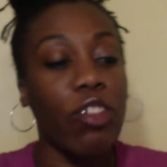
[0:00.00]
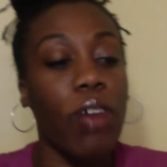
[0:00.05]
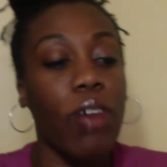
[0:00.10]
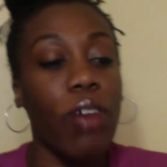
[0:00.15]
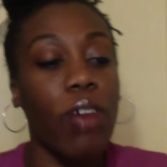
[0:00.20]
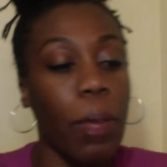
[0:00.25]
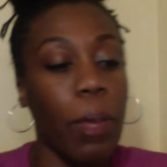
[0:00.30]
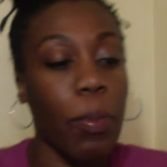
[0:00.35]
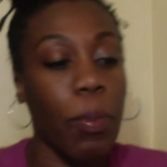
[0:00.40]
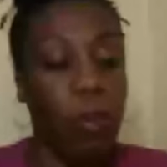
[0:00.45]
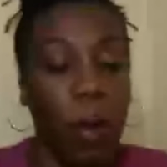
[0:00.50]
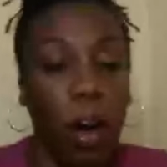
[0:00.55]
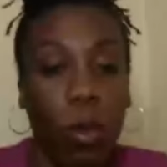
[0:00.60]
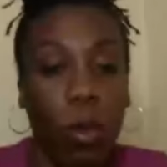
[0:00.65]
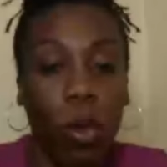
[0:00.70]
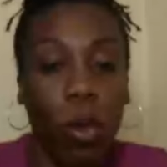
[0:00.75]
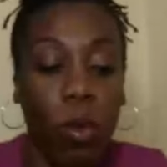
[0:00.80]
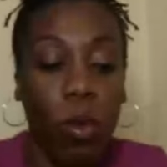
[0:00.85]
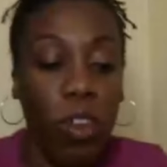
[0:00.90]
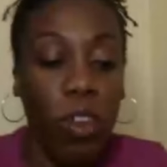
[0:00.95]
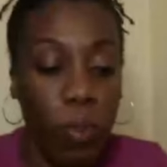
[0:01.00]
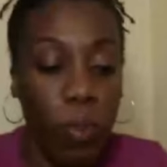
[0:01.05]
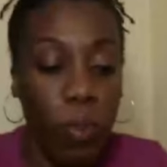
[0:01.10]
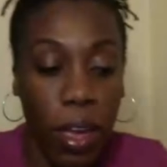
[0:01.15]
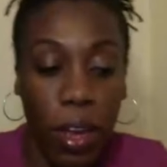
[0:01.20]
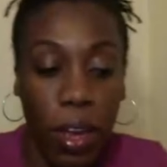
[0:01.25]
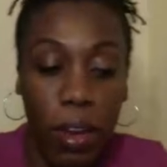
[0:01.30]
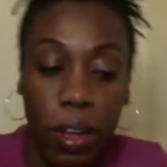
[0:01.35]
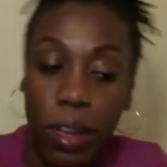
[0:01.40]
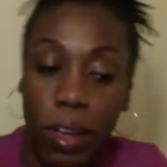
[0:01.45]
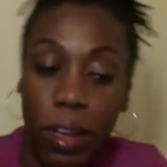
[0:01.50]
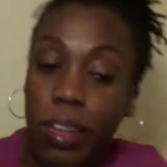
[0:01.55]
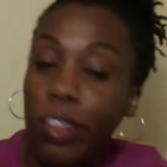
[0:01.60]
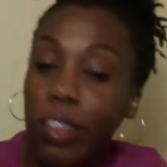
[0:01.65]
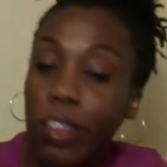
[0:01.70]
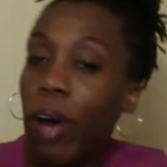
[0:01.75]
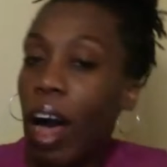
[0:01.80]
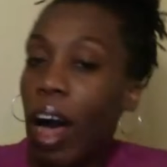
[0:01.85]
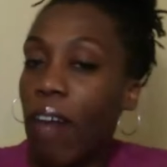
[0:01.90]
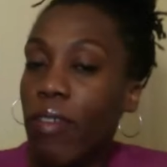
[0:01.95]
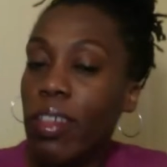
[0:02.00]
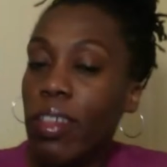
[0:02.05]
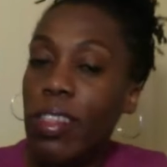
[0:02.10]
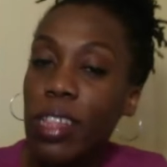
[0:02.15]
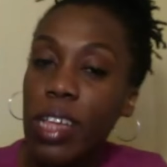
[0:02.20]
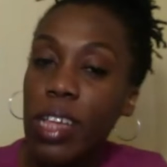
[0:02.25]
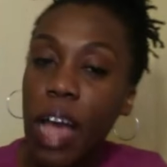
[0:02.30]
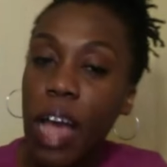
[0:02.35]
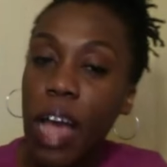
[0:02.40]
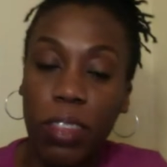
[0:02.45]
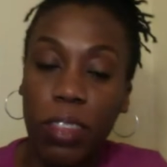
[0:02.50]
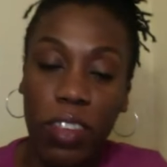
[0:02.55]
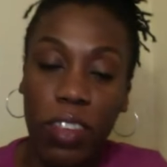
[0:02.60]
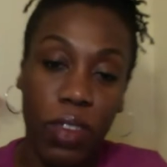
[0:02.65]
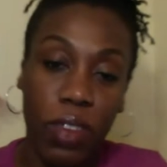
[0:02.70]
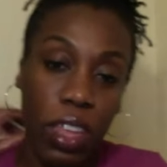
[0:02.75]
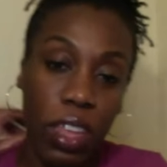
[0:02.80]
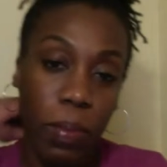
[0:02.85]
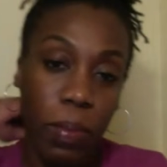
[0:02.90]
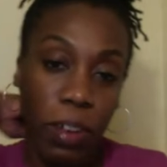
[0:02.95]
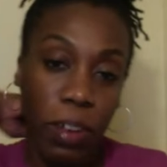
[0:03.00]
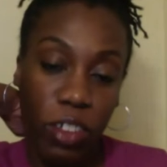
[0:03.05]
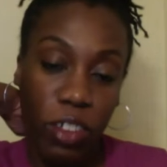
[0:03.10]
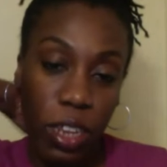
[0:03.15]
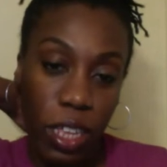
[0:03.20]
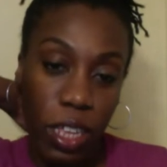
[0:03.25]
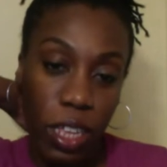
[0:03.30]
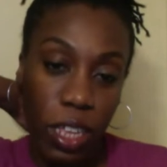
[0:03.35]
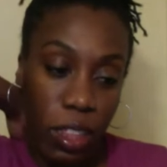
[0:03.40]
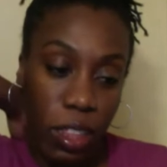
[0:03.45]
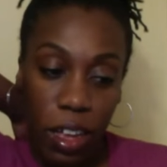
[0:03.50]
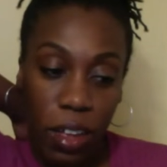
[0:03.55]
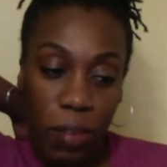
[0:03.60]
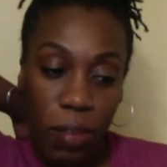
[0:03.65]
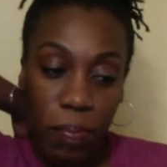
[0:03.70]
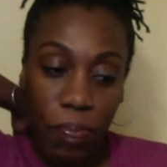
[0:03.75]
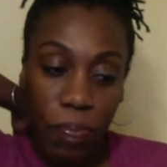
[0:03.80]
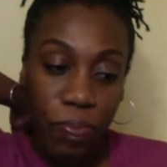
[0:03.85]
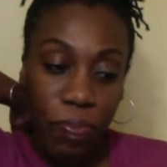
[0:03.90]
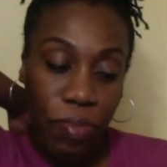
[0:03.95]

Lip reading: you guys up about where we've been. So obviously, I'm Tiffany, the Budgetnista.